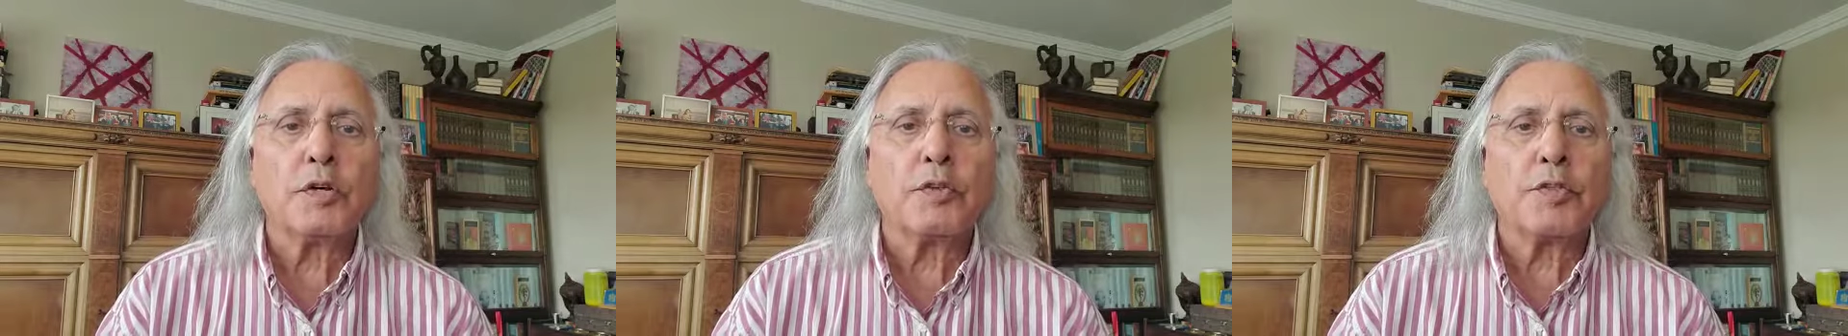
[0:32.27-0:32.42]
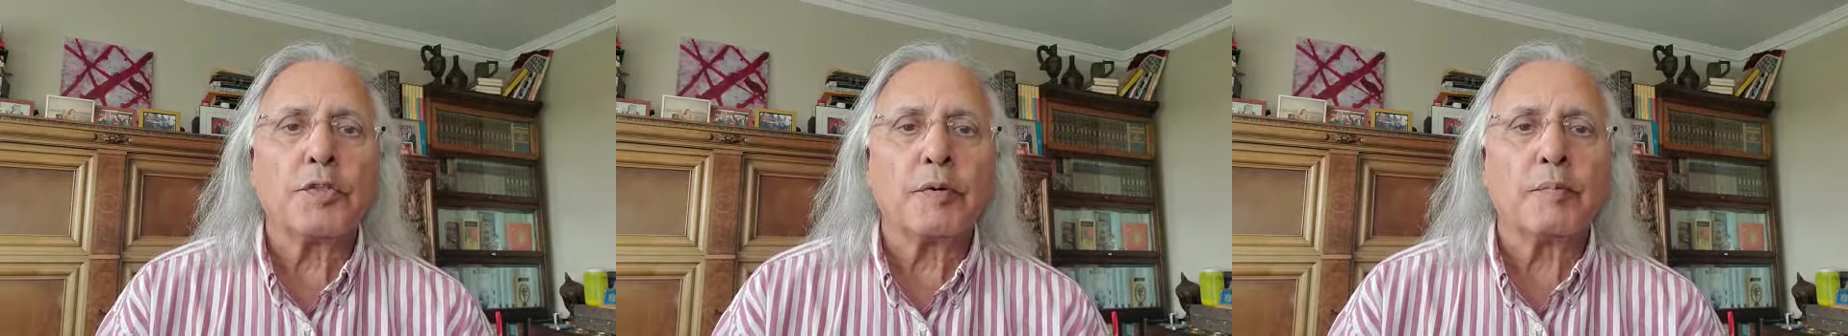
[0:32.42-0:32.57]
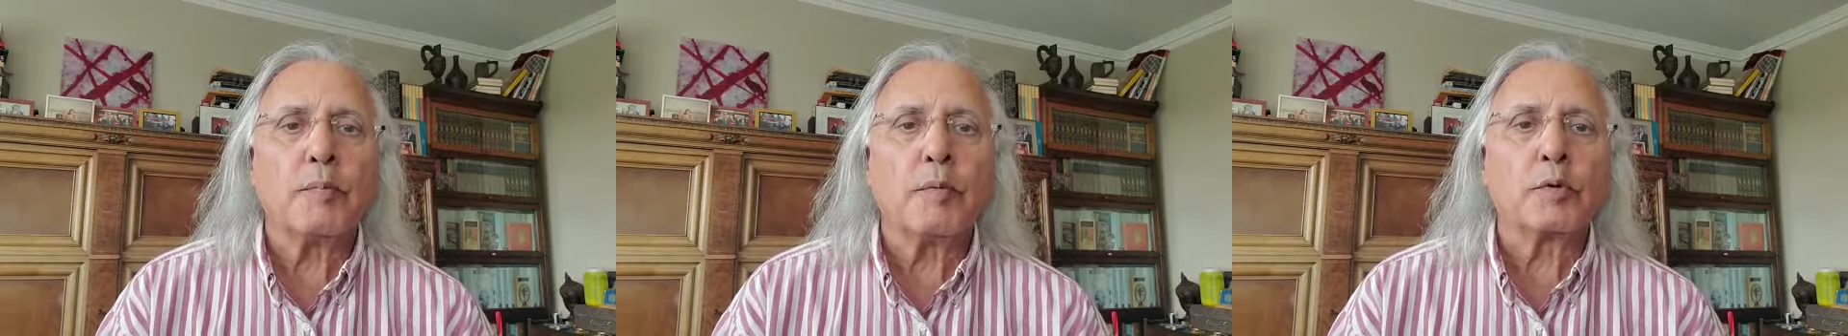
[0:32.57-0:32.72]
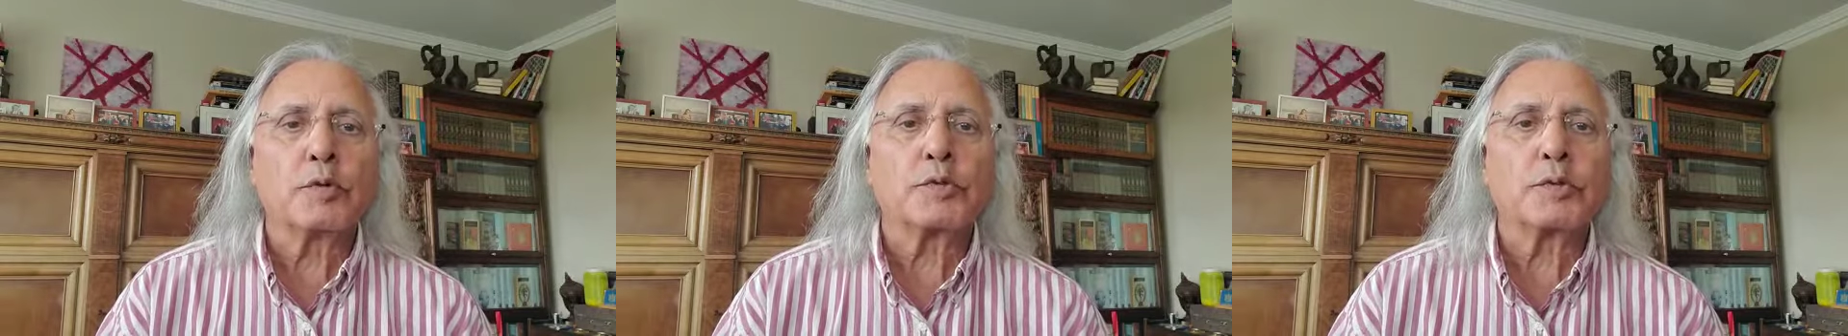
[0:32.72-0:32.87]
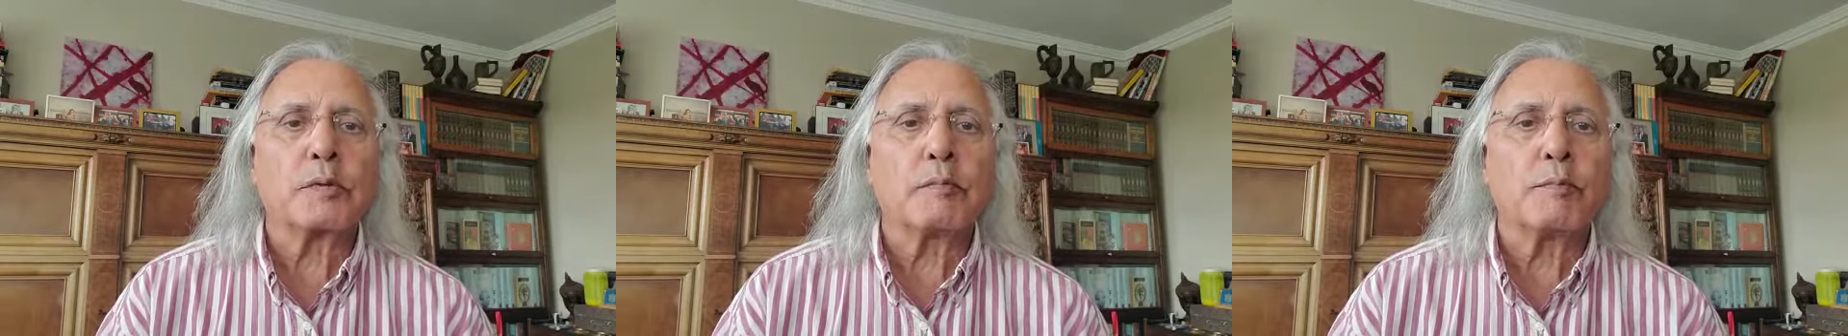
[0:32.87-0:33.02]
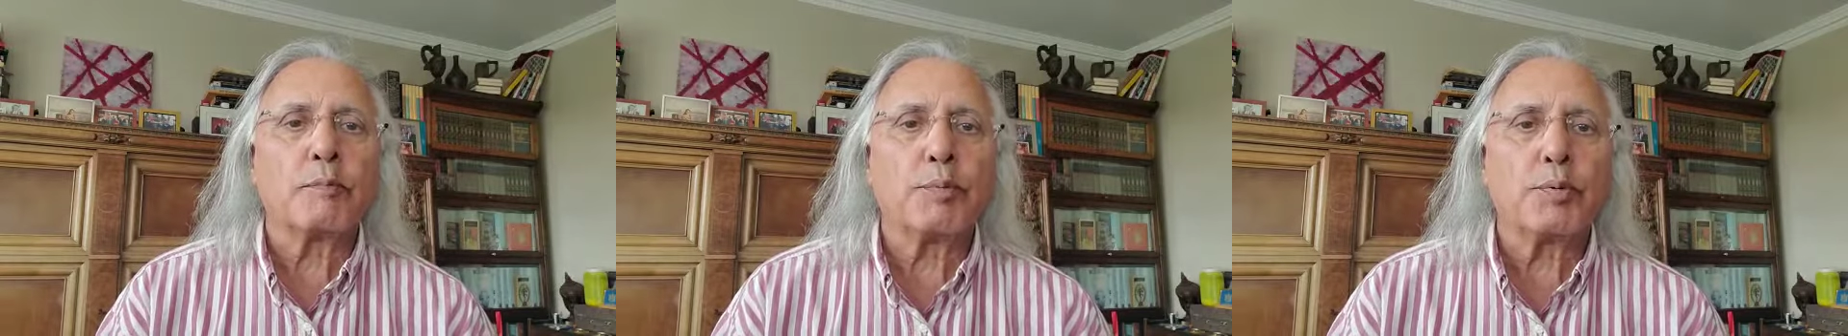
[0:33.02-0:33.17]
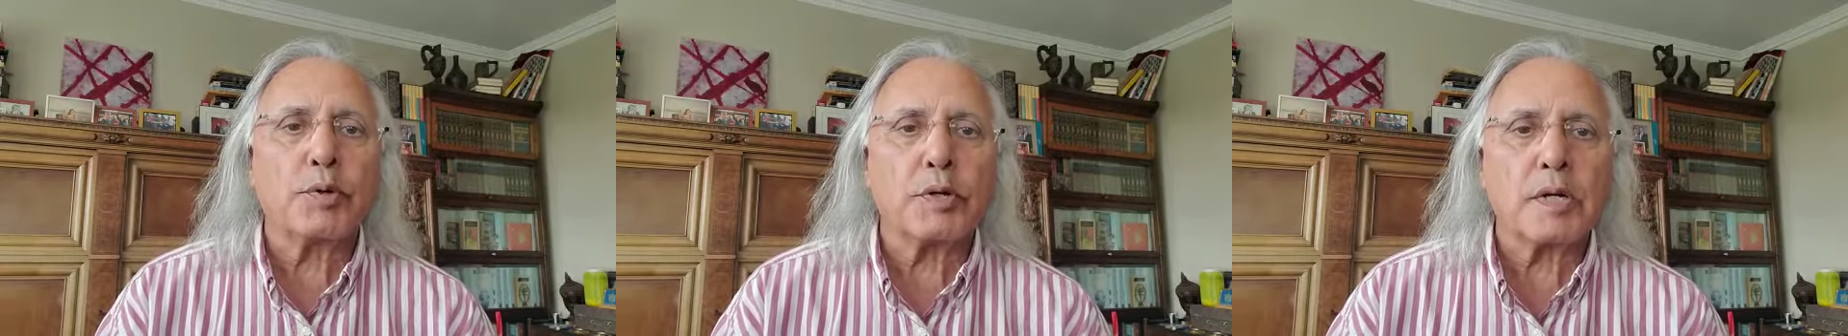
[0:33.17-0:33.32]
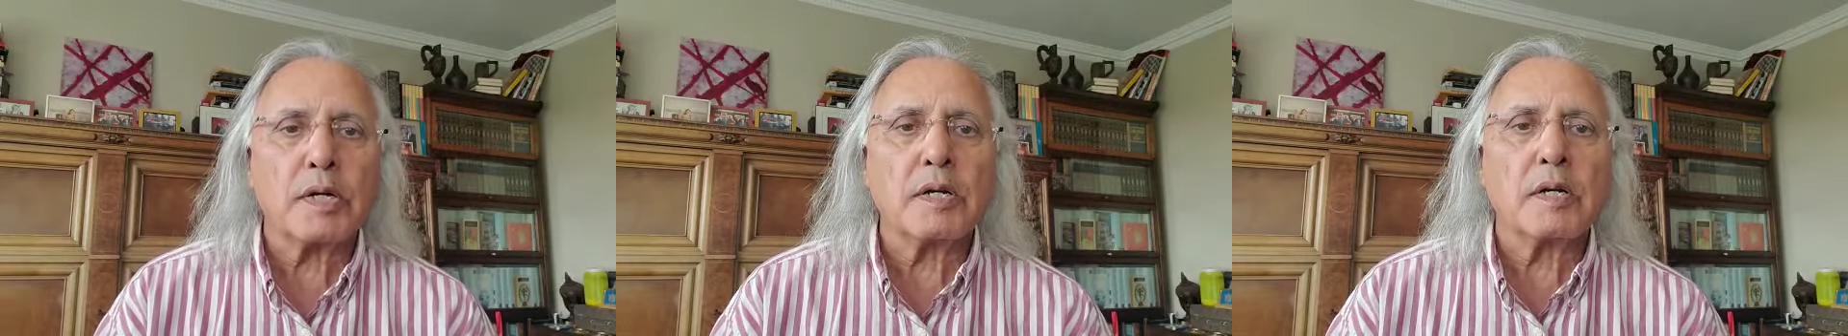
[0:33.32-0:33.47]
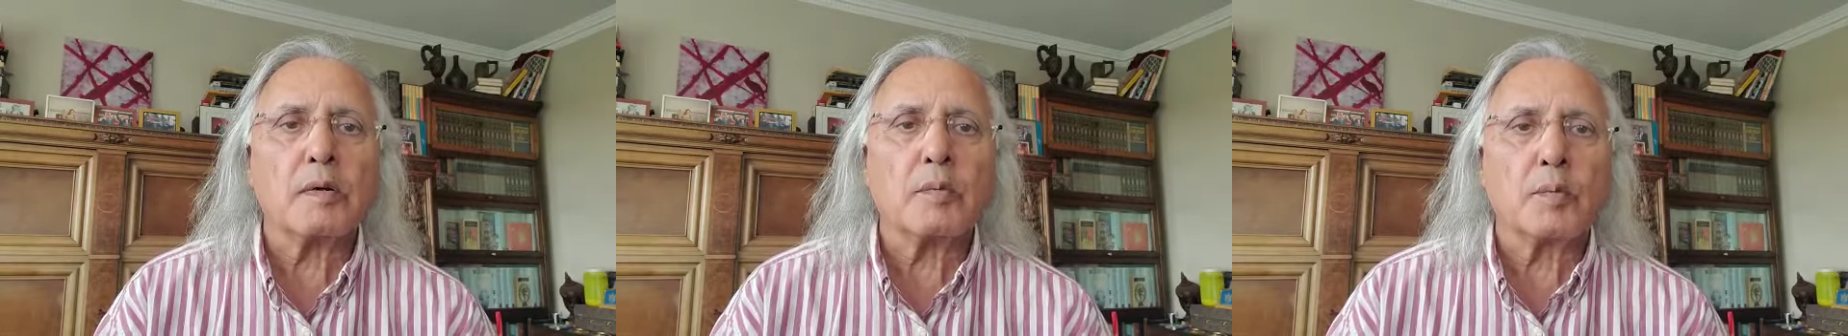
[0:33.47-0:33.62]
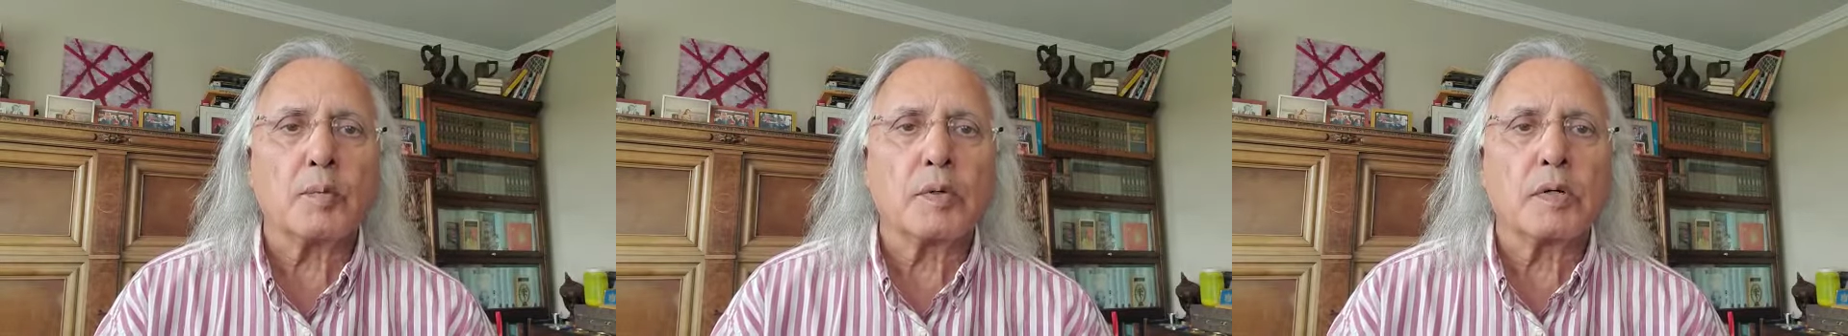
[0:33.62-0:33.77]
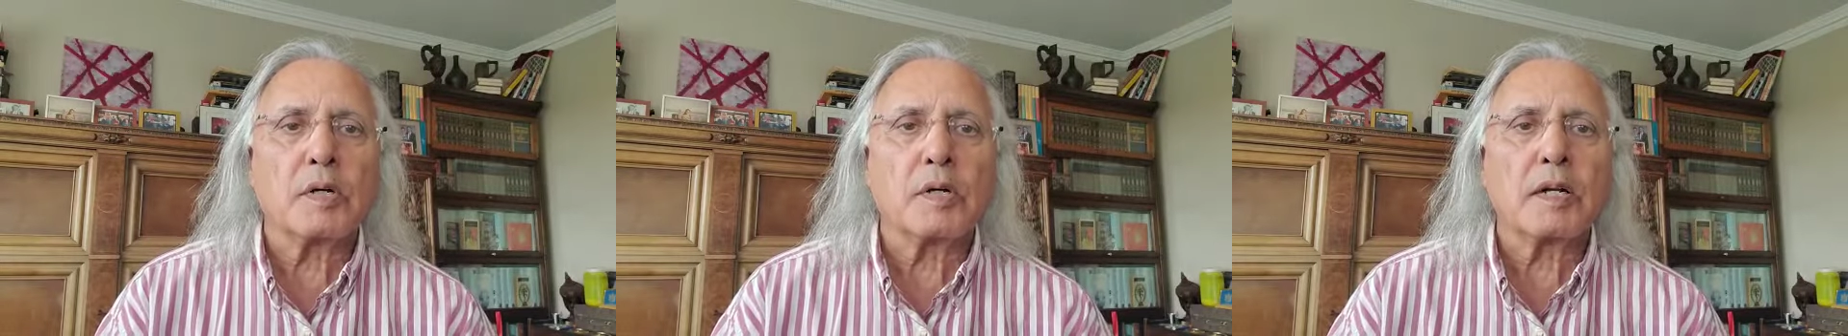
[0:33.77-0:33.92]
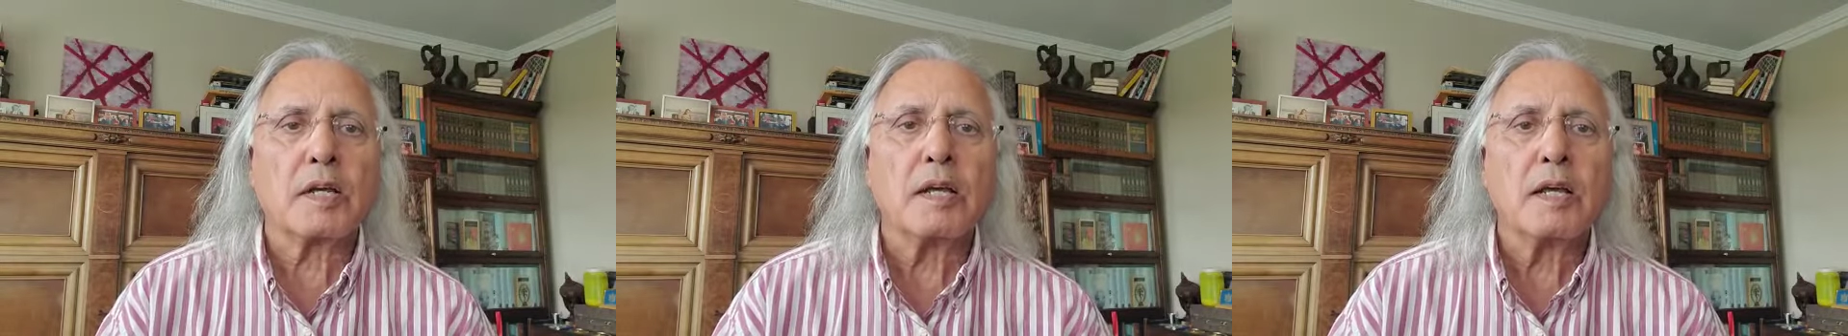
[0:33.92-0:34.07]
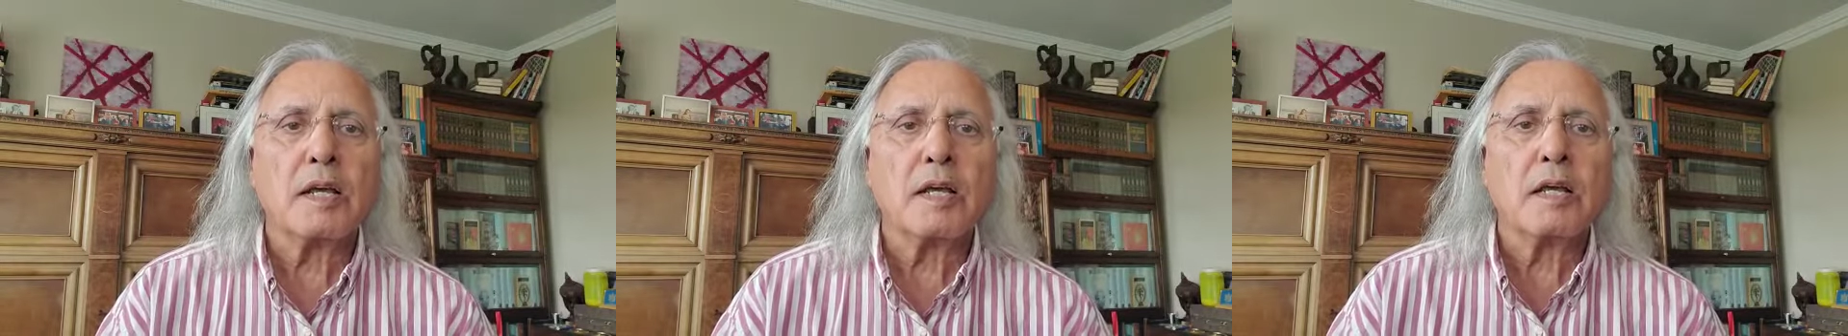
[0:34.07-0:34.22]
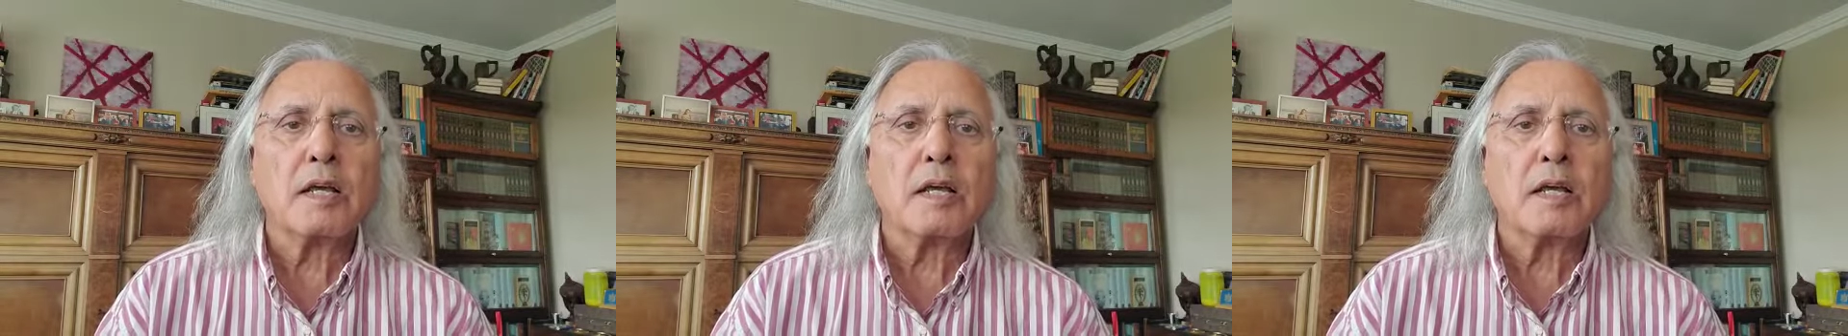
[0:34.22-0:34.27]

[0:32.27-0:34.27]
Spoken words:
the most important work